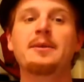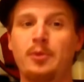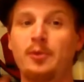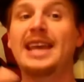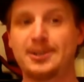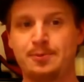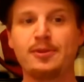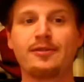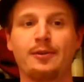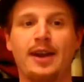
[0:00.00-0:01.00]
But when that's
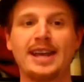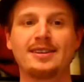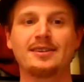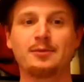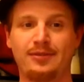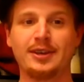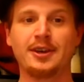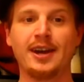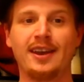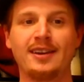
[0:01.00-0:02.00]
proven right, we feel good.